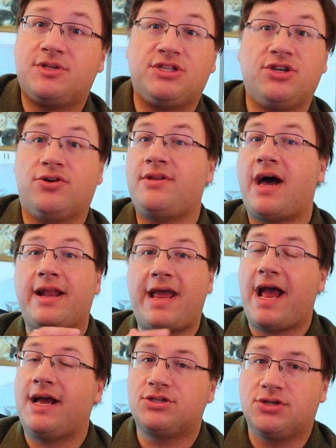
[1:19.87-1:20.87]
Still not
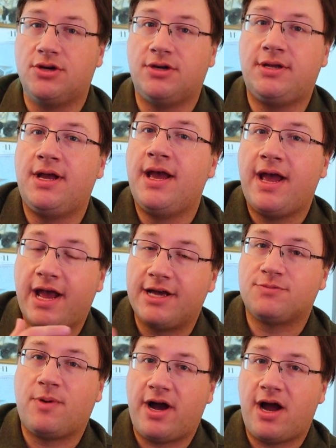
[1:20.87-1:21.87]
as good
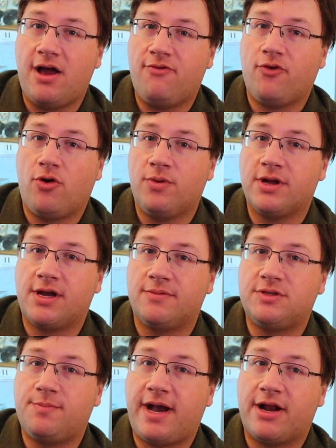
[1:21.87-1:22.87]
as my iPhone when it
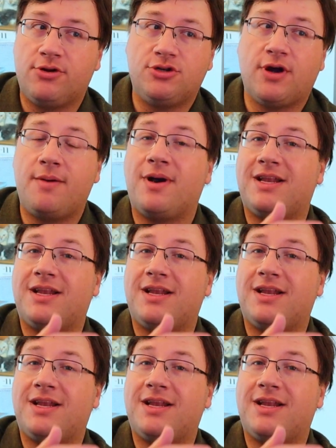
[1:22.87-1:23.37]
comes to battery drain,